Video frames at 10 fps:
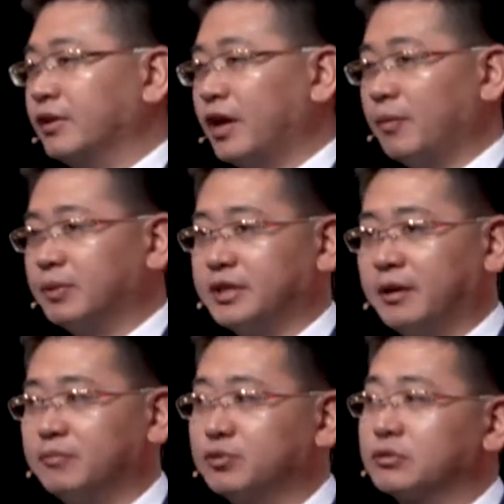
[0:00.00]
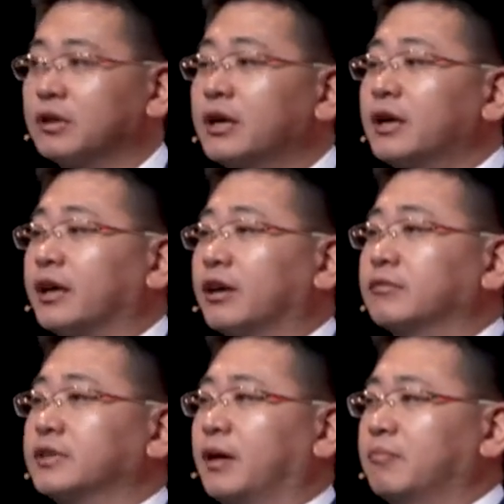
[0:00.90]
we help them to
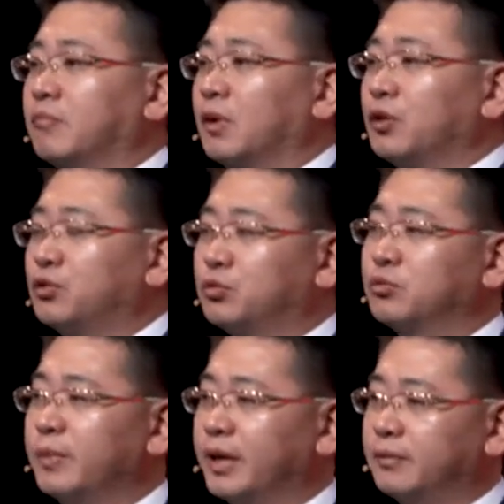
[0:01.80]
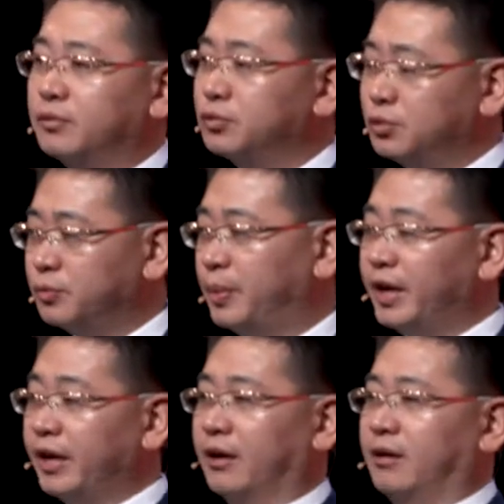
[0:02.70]
give them 2
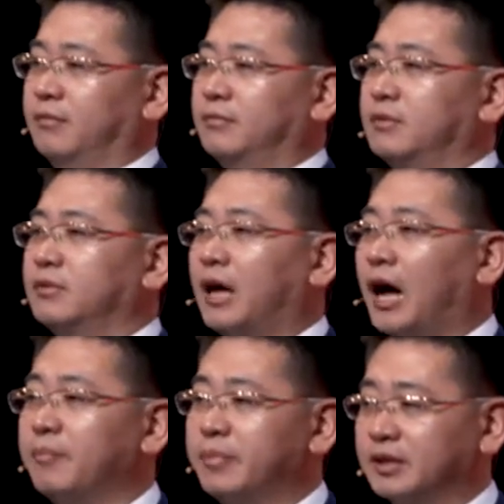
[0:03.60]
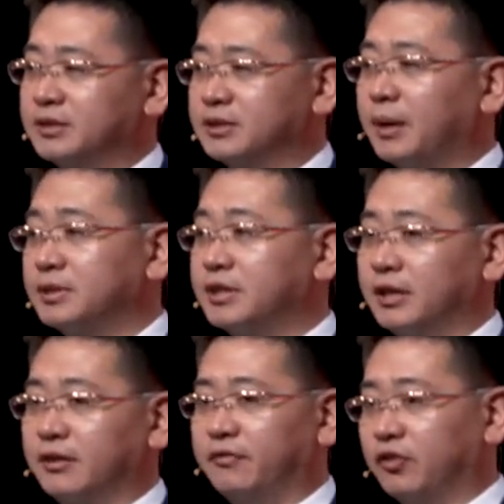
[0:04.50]
billion RMB
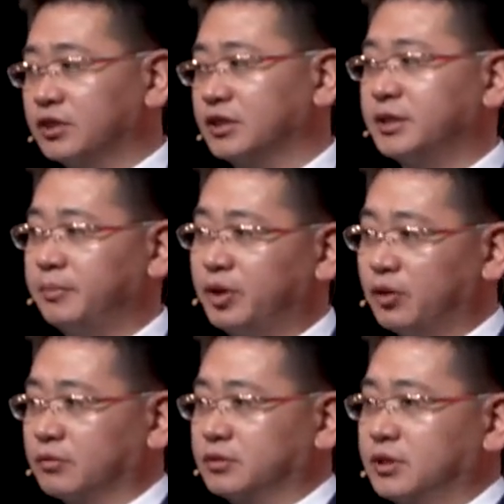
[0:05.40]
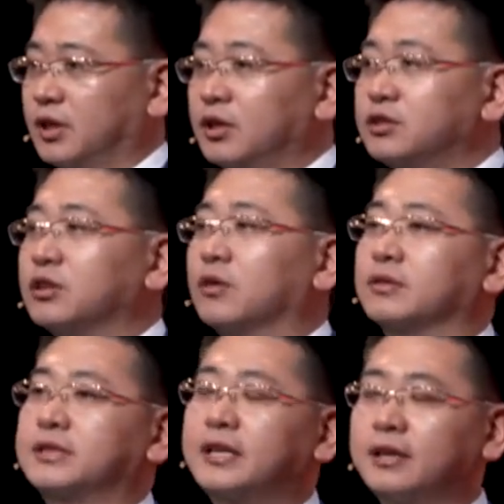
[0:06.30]
subsidy for the CPOs.
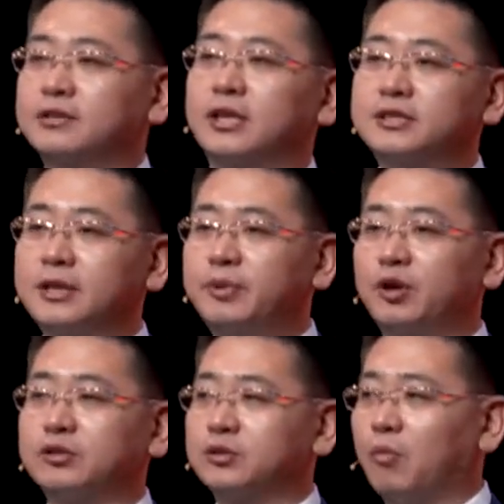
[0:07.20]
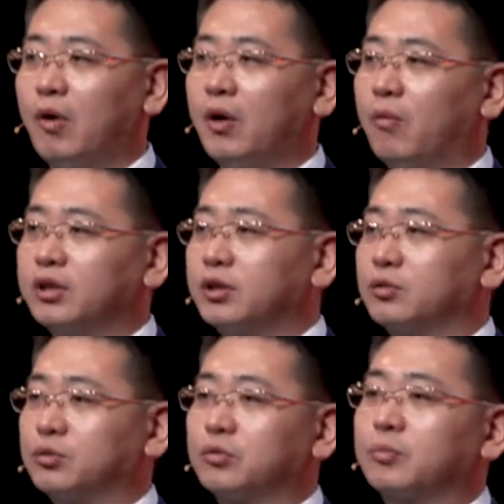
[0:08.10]
So that is the CPOs why I want
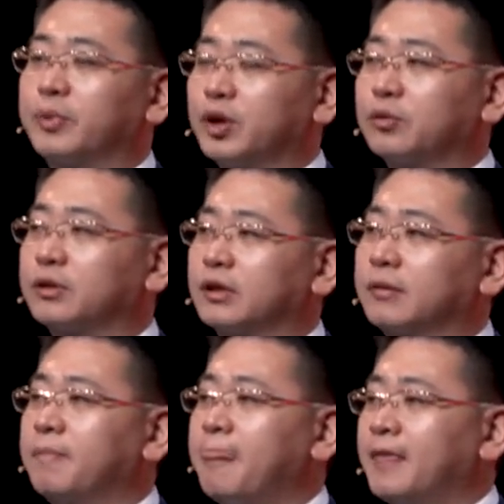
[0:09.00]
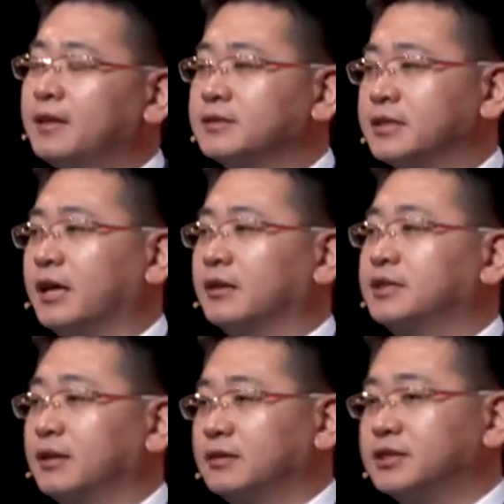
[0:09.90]
to build their
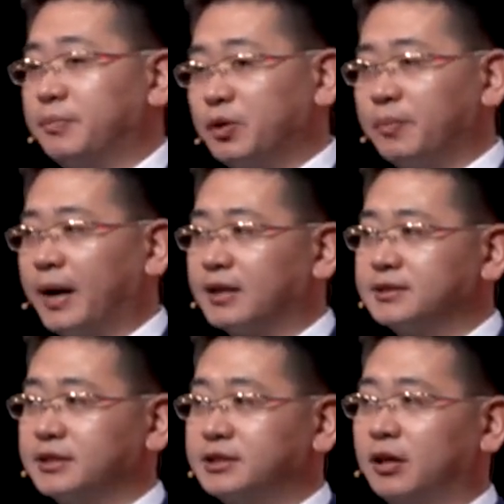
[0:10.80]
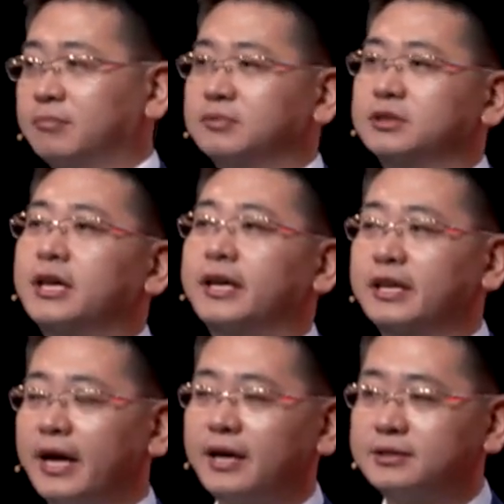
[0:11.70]
CPU backend systems,
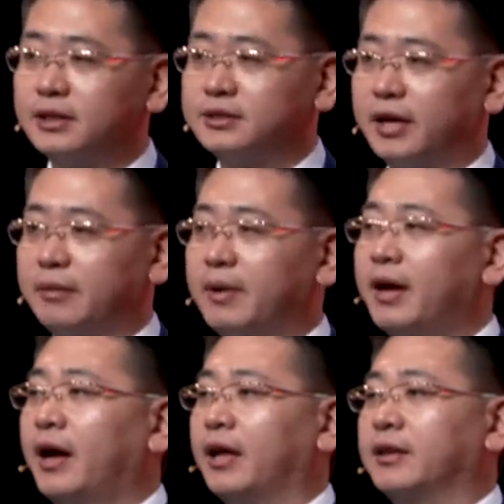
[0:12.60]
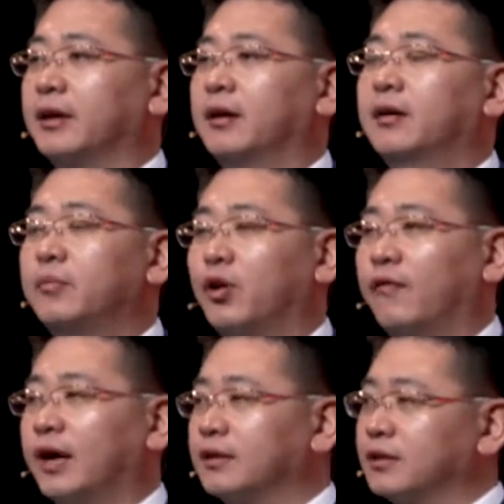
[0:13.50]
enhance them, and
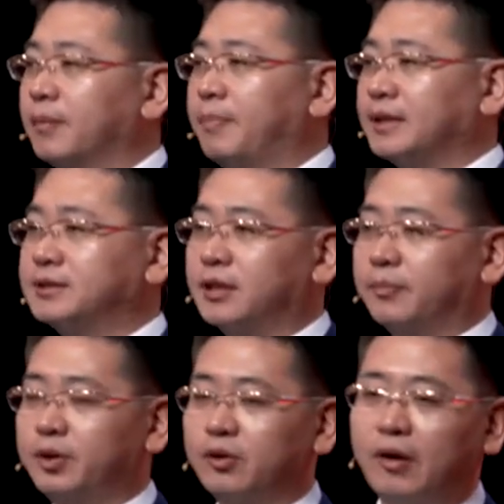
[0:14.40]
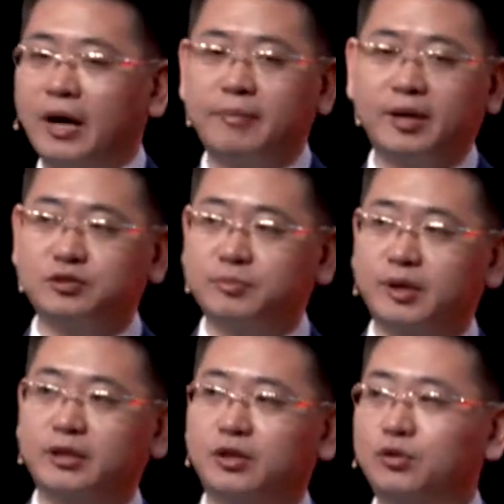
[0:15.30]
provide the best POI
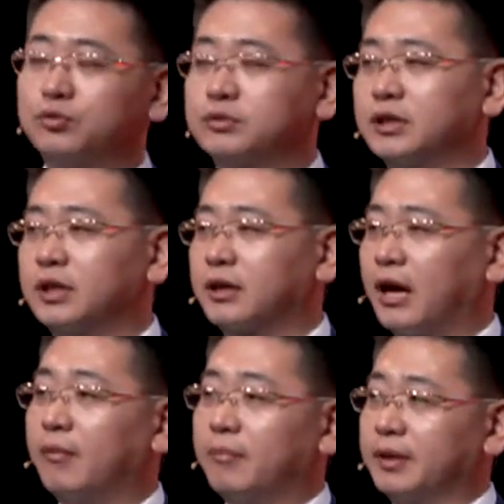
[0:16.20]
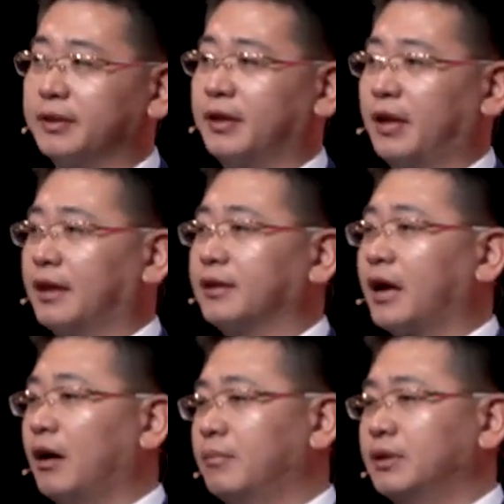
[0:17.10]
management to the government. And the
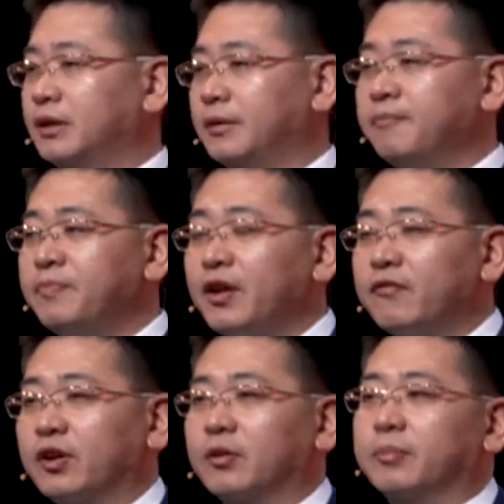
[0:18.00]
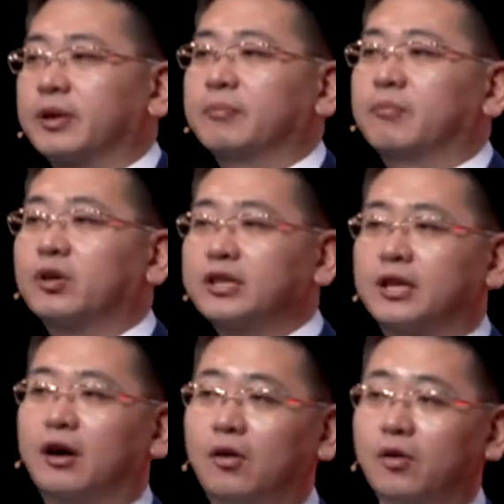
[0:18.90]
government will be
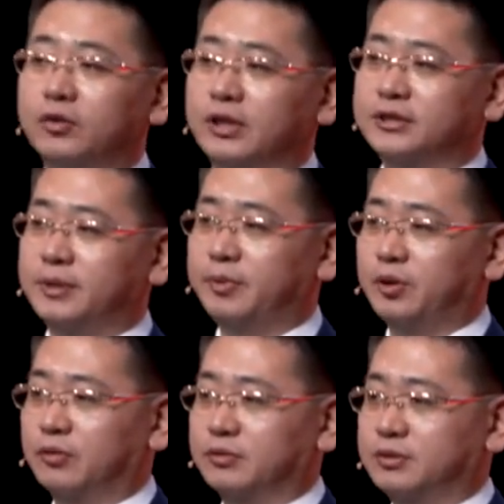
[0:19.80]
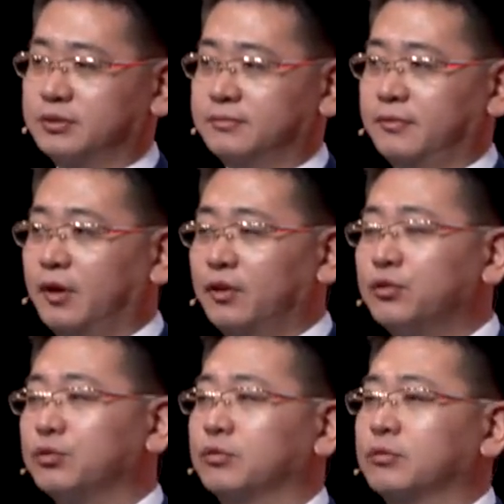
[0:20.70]
monitor all the CPOs
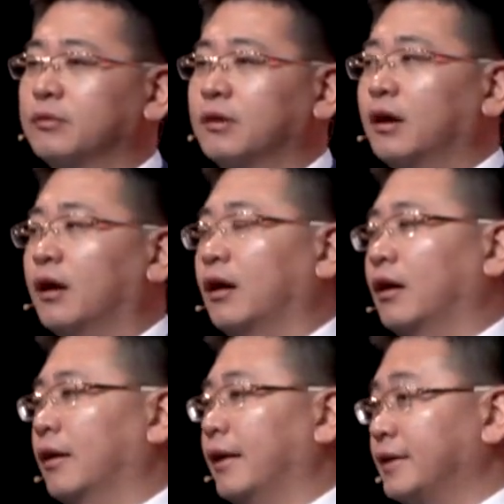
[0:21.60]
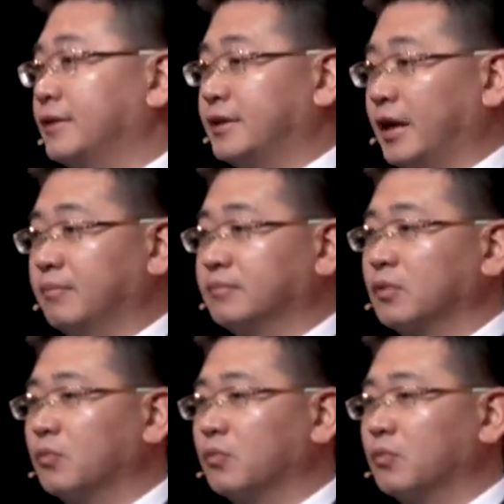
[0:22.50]
to let them